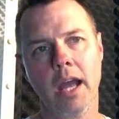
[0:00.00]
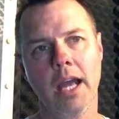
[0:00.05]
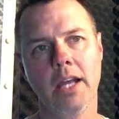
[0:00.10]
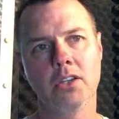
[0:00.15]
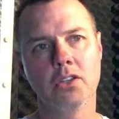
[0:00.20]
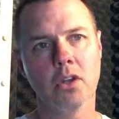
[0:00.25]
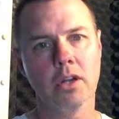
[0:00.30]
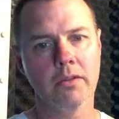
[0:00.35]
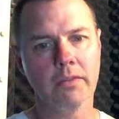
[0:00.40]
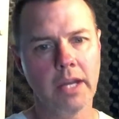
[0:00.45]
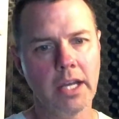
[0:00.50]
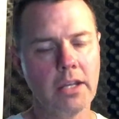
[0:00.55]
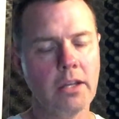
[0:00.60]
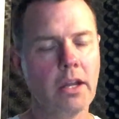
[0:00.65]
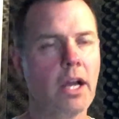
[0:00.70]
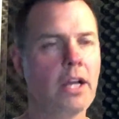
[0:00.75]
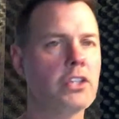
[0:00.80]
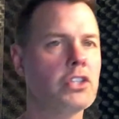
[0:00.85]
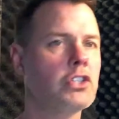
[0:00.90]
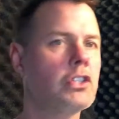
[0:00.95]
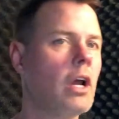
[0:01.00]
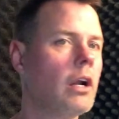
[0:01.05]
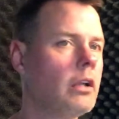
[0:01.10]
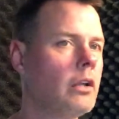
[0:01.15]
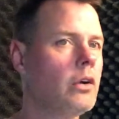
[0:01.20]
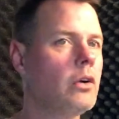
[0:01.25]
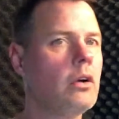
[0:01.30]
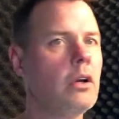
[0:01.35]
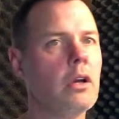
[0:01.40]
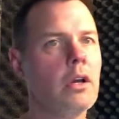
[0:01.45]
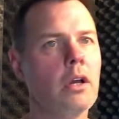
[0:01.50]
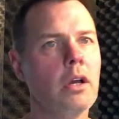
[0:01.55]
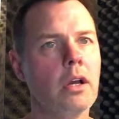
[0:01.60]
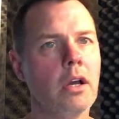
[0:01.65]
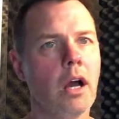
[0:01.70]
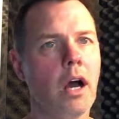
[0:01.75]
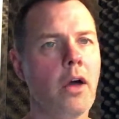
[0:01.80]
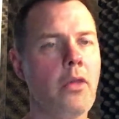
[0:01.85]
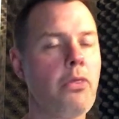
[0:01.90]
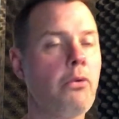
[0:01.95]
a sort of a, a subtler
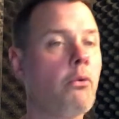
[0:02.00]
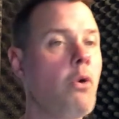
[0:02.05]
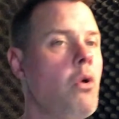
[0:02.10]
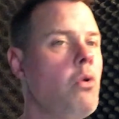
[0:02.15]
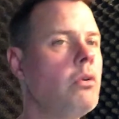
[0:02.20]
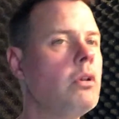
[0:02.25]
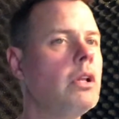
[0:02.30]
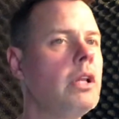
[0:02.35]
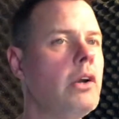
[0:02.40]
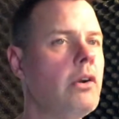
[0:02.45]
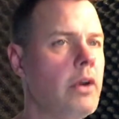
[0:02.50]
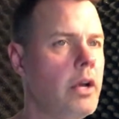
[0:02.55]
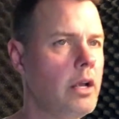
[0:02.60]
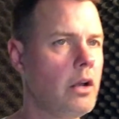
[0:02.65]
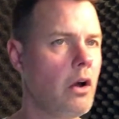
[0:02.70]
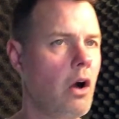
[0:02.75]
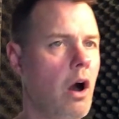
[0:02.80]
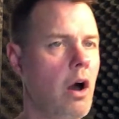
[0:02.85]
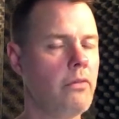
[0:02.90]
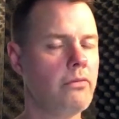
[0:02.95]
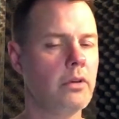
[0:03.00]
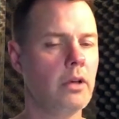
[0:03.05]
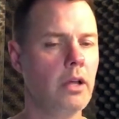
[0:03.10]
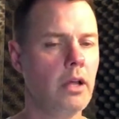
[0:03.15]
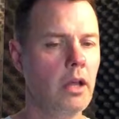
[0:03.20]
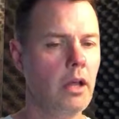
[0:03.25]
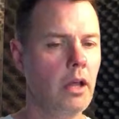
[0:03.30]
uh, throat clearing cough.